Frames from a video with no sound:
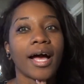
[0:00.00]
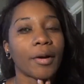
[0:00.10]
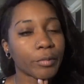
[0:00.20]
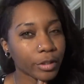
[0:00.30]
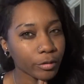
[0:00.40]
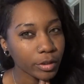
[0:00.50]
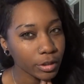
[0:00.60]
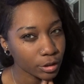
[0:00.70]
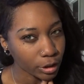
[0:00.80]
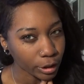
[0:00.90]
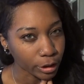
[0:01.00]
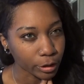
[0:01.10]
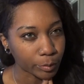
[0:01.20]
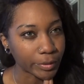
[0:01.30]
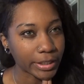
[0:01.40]
I'm a little
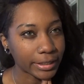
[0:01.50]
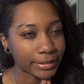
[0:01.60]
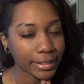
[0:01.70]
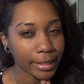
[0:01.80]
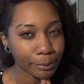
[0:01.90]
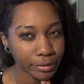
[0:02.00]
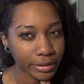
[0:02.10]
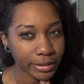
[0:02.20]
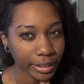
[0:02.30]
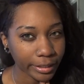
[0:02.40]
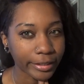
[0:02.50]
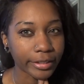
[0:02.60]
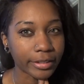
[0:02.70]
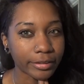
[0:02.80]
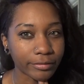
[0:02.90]
concerned because I'm
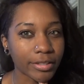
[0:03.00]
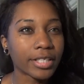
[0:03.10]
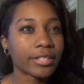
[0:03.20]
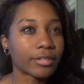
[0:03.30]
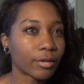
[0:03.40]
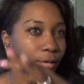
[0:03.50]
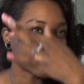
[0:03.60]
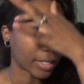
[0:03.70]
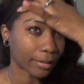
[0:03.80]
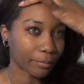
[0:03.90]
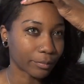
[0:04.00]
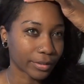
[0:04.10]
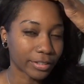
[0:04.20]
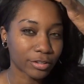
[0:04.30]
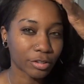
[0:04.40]
scared of getting the whole like
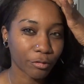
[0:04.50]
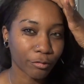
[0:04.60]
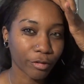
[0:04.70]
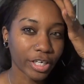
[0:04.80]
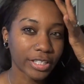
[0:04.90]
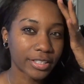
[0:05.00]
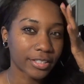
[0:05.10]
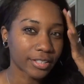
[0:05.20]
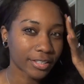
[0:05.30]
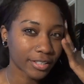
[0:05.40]
bleached front